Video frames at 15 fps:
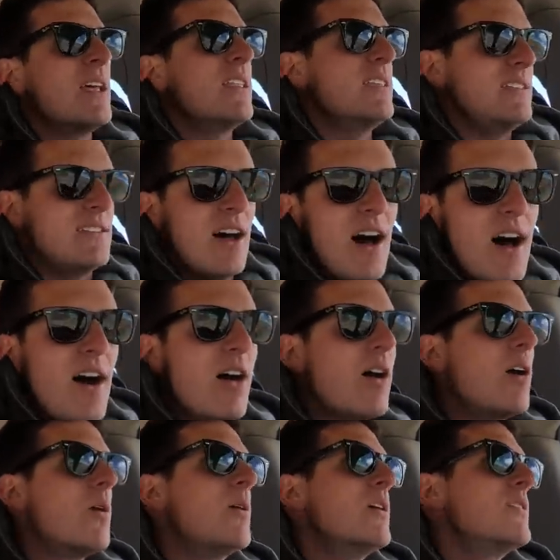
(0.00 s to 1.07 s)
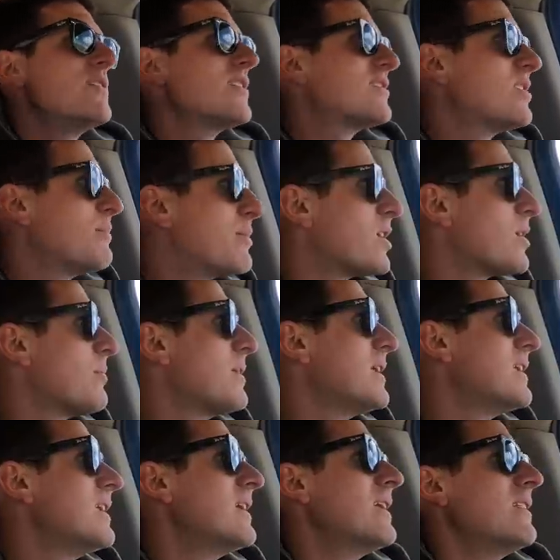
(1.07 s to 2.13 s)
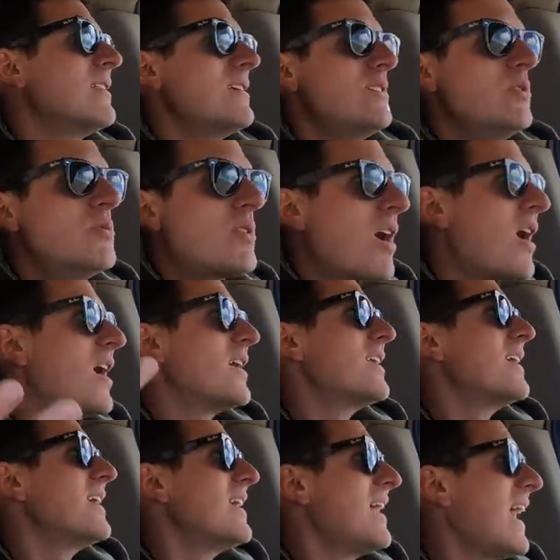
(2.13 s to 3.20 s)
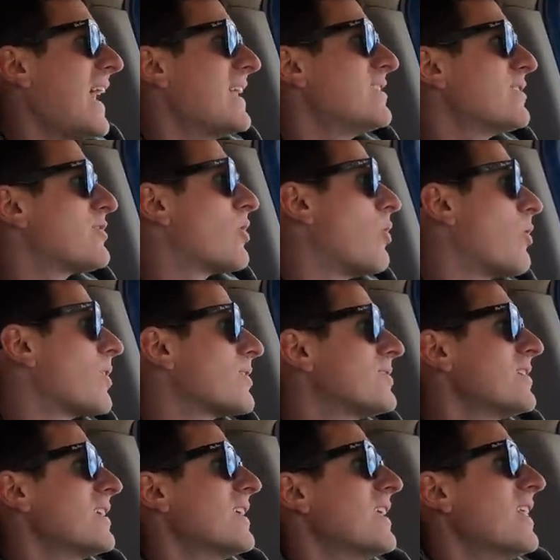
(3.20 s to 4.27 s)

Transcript: the Tahoe, the Suburban, the Yukon, and of course,